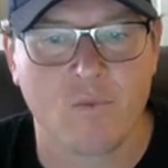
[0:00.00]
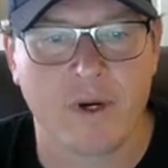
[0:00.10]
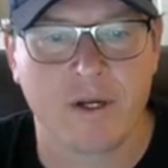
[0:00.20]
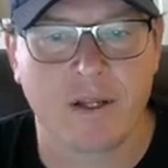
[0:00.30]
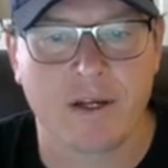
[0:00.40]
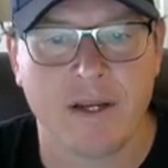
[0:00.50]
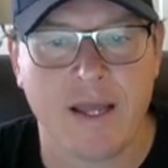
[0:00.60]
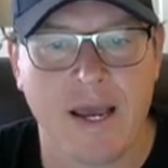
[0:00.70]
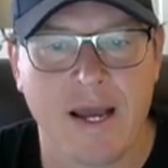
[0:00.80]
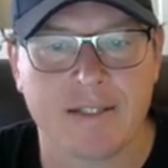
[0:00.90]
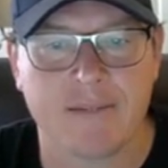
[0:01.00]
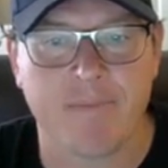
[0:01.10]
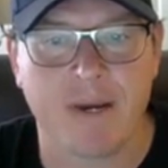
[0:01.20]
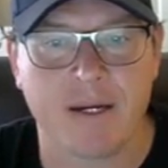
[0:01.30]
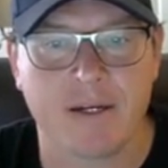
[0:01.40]
we can click on Add to
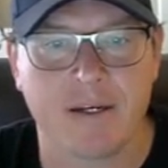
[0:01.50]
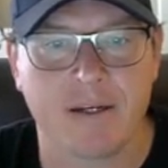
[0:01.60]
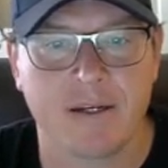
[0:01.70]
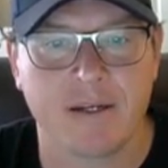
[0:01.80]
Bank.